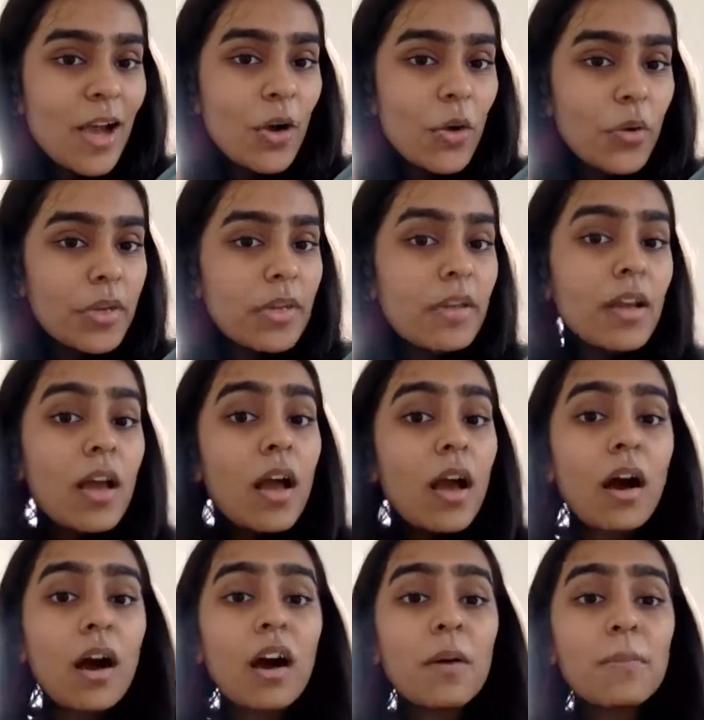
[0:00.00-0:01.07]
Okay.
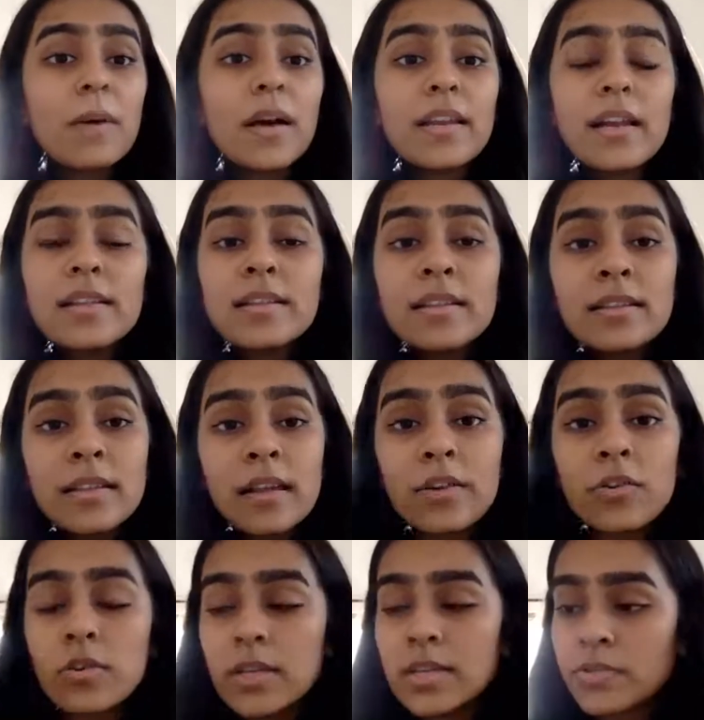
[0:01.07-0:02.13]
Another thing that I
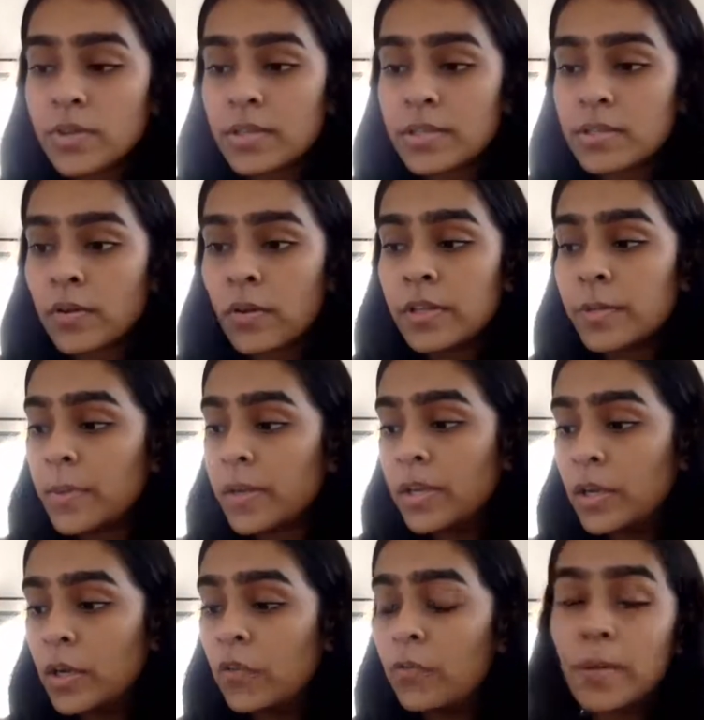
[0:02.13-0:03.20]
really stressed on the
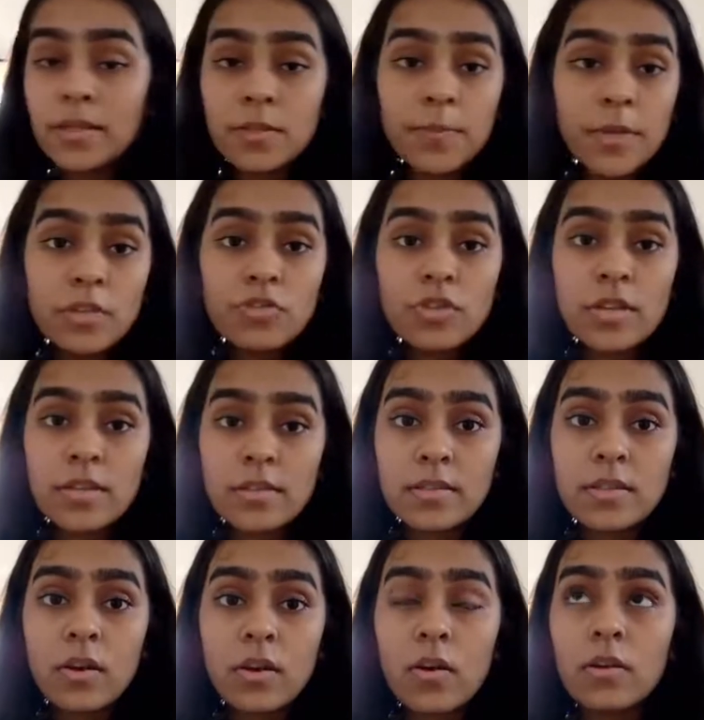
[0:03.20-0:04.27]
beginning of my speech
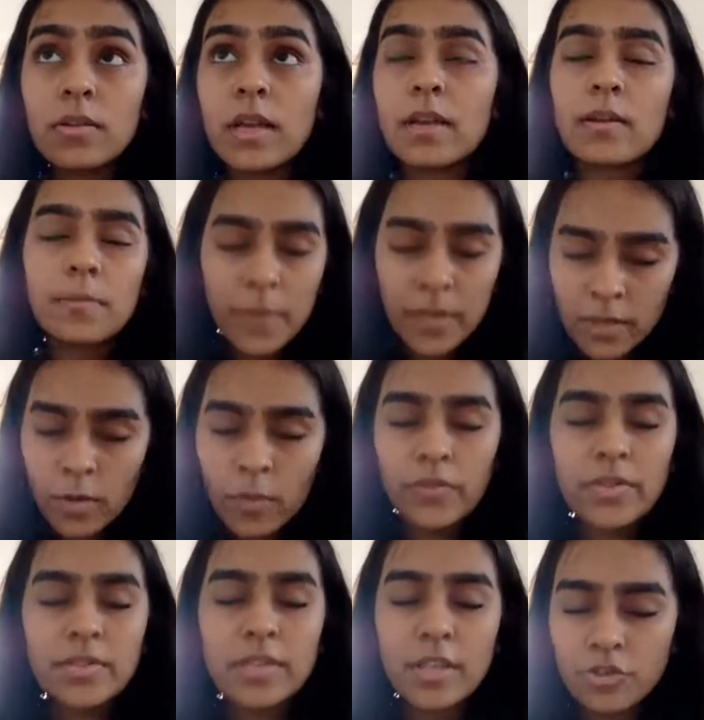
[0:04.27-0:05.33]
is, like beginning of
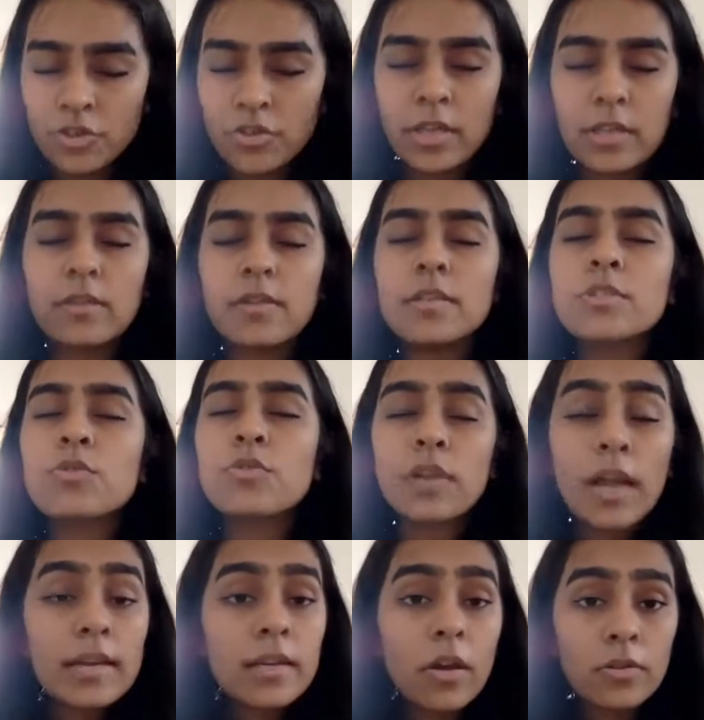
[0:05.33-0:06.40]
the session rather, is to
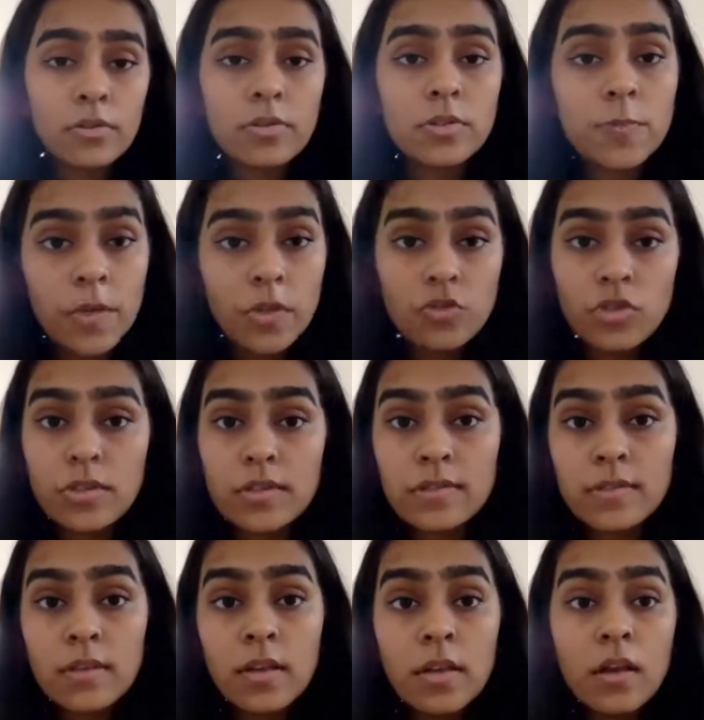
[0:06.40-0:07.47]
write down your
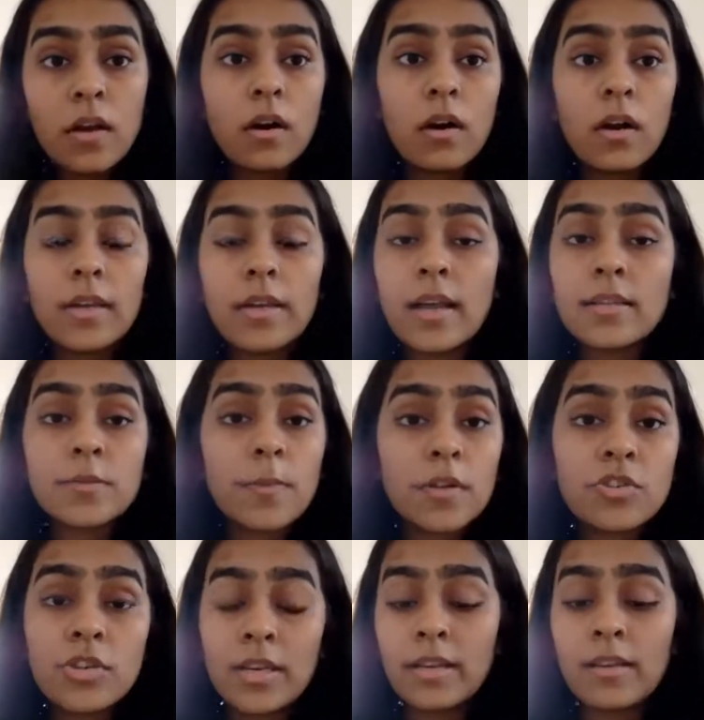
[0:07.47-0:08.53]
speeches in as
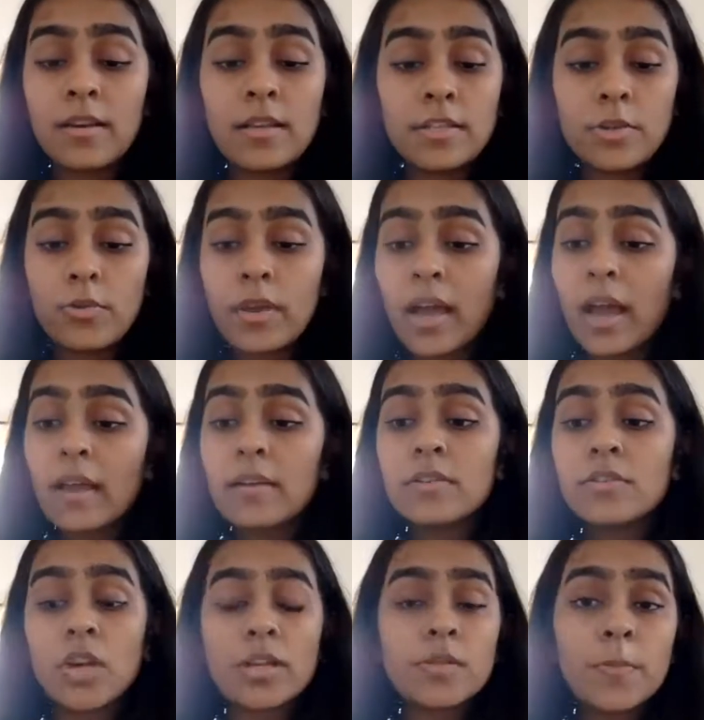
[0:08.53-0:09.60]
much detail as you can.
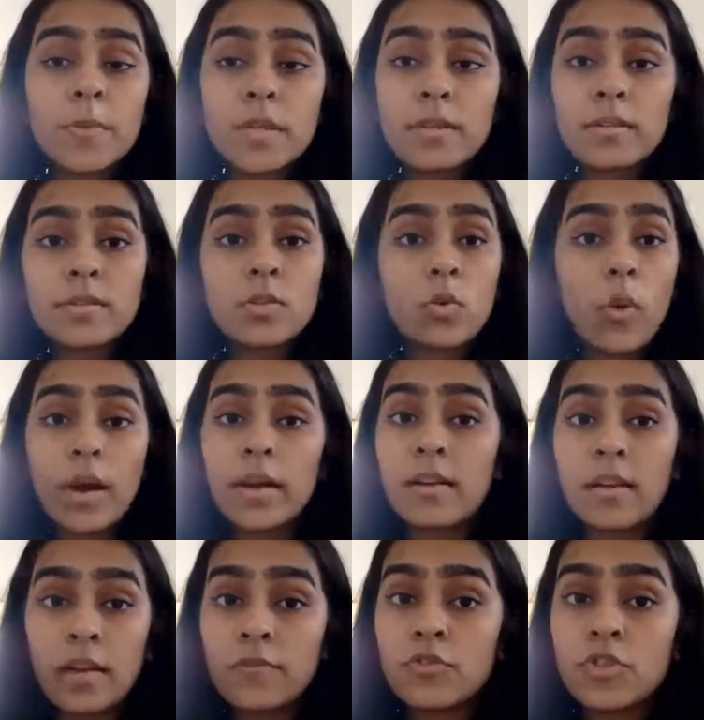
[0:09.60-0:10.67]
Trust me, it's quite
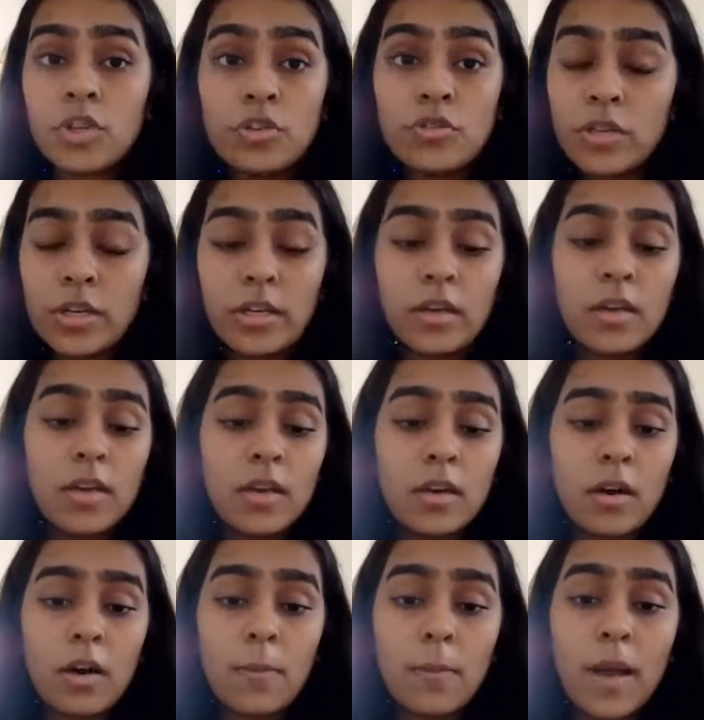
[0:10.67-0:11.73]
life changing.
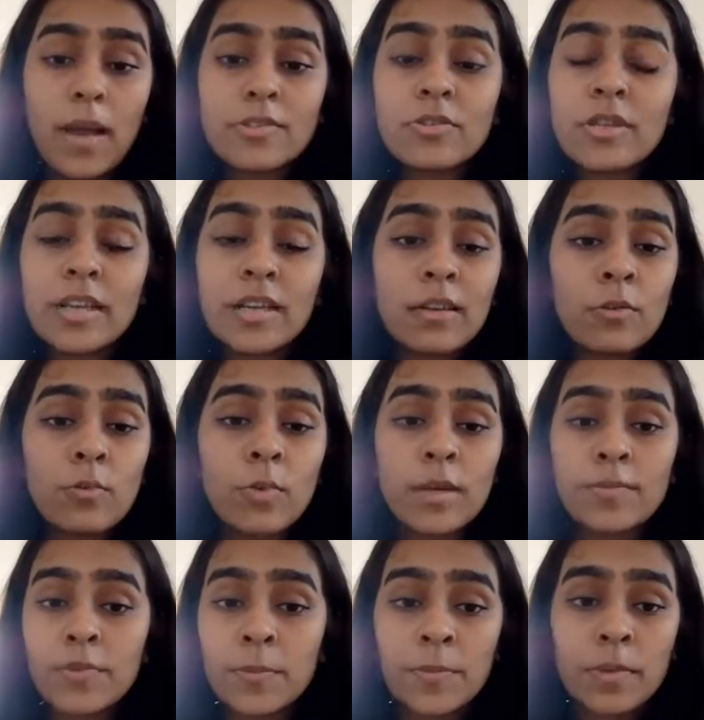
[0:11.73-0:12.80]
I used to take down
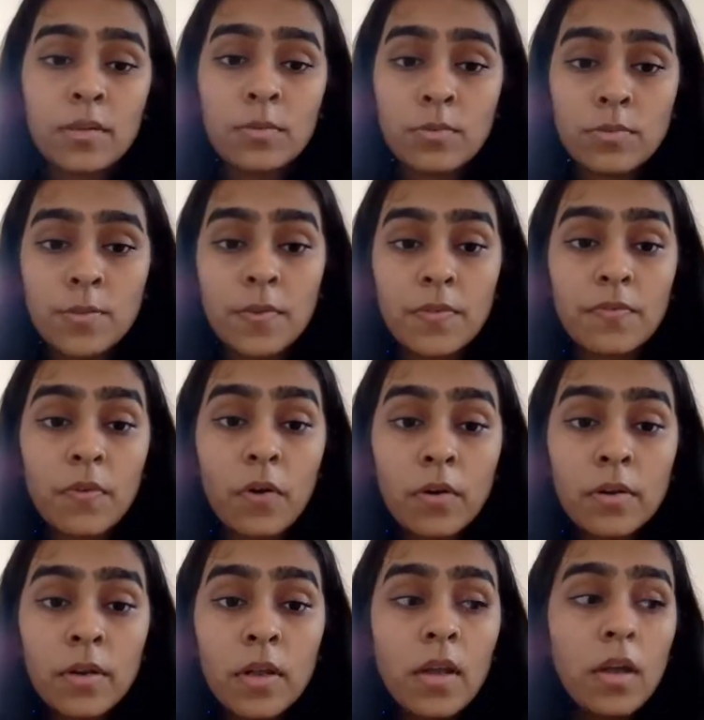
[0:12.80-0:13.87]
quite quick notes before.